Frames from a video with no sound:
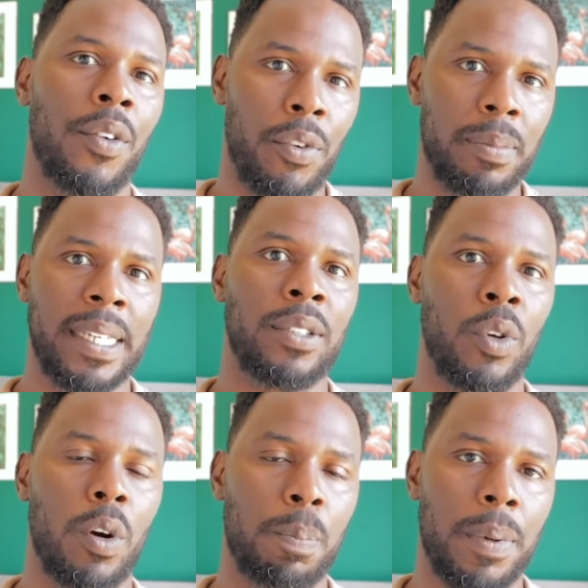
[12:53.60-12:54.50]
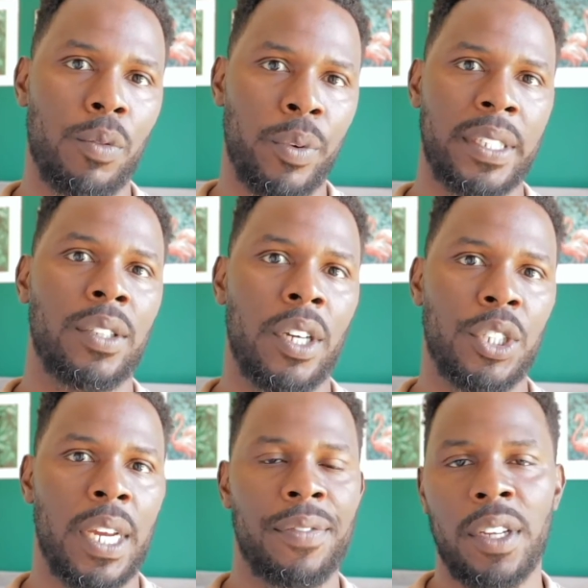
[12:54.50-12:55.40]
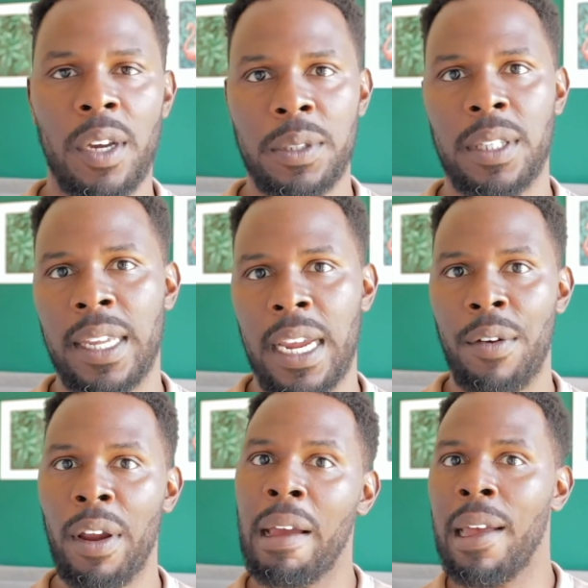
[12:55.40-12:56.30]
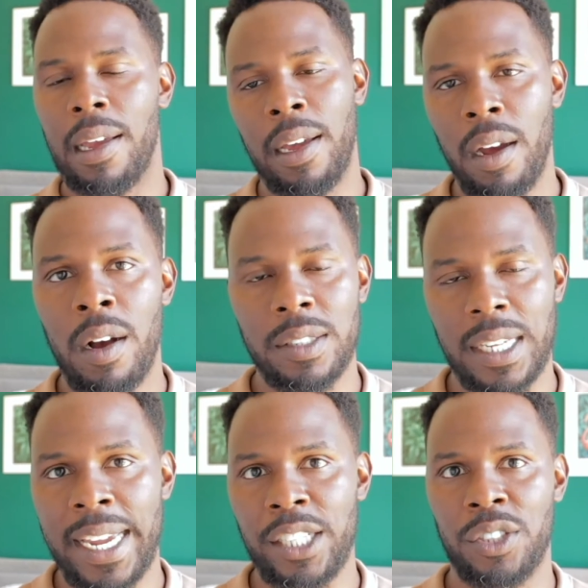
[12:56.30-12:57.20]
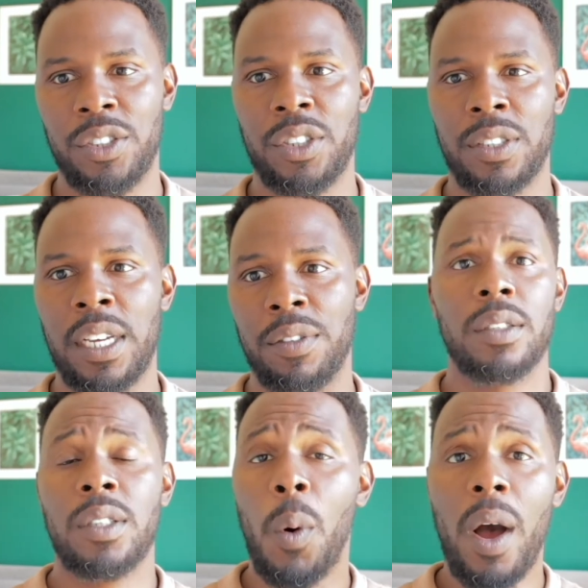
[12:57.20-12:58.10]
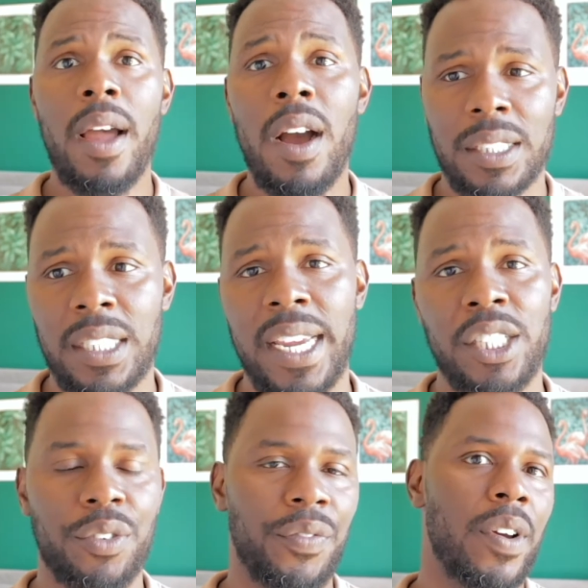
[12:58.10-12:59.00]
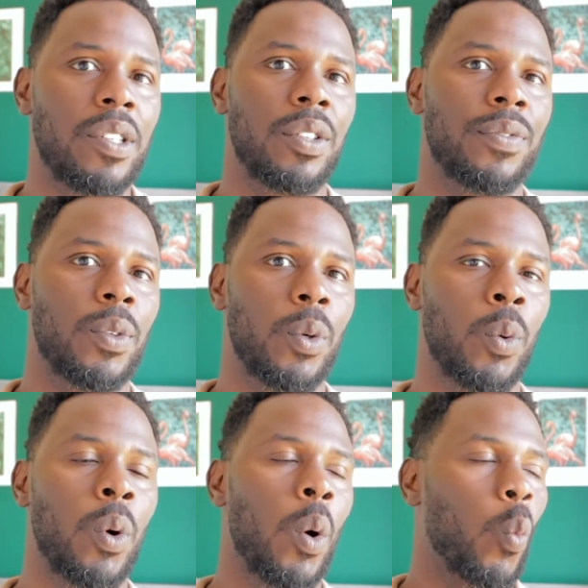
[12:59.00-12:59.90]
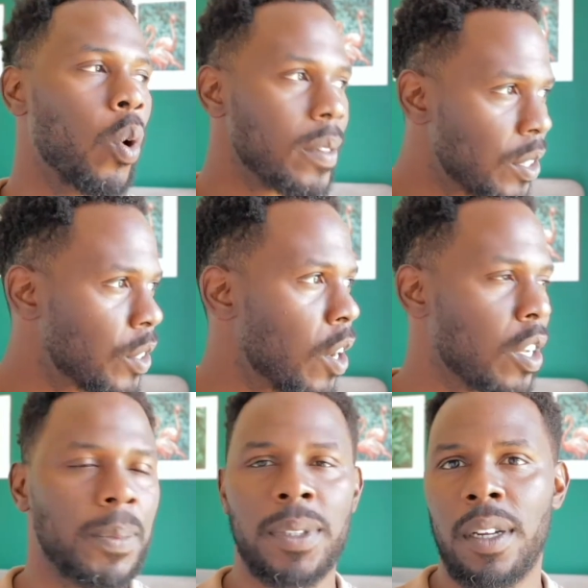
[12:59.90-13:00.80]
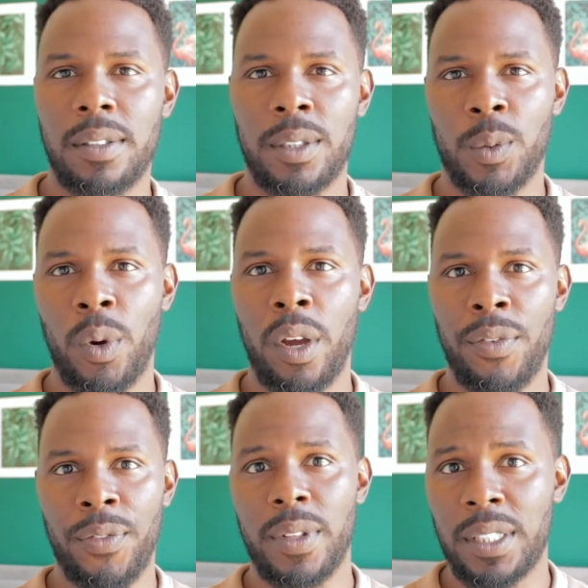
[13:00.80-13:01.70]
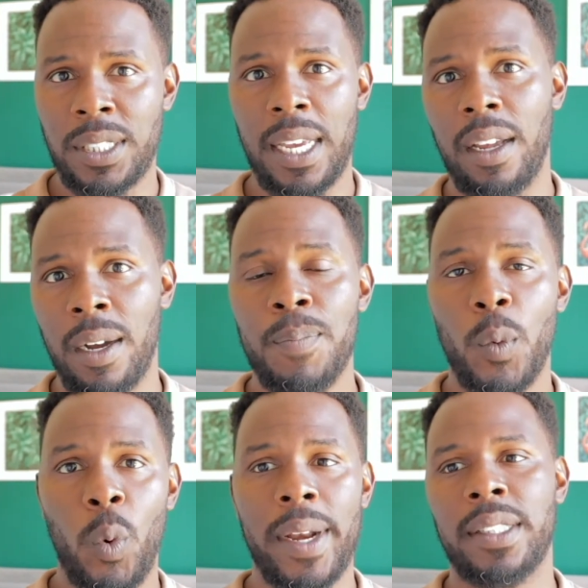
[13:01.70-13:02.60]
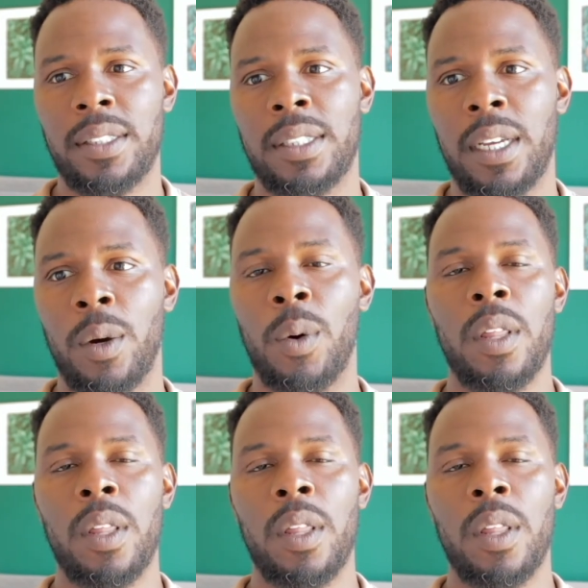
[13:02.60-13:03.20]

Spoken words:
from desktop research. You have to go to the area and ask agents yourself. So I asked the agent, first of all, what the circumstances were for the seller wanting to sell